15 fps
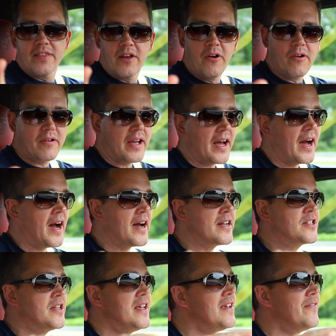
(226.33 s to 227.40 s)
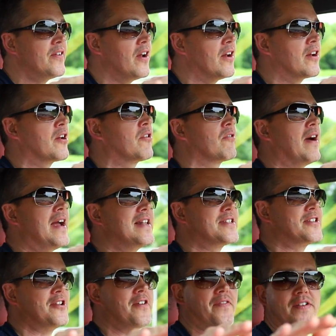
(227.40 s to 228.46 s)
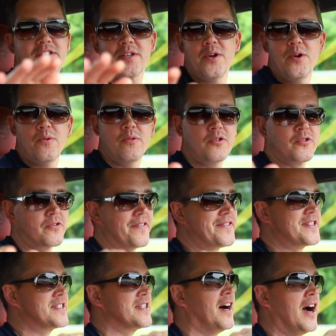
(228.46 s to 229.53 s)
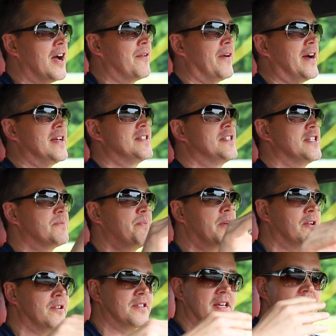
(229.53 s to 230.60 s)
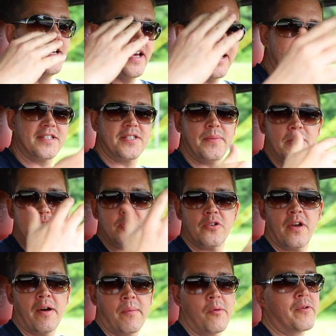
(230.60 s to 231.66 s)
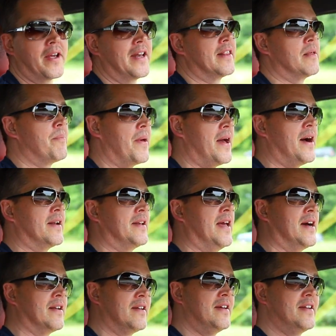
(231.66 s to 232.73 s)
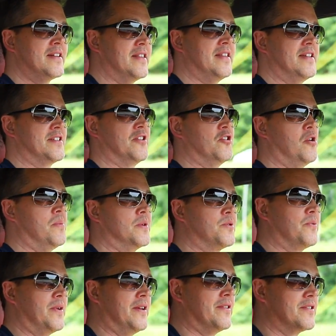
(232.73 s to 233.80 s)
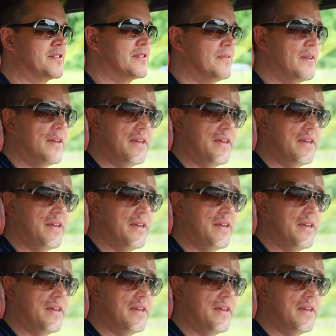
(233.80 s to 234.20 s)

the whole car, even on a great surface, will drift sideways just because it has so much trouble getting the power down to these enormous wheels.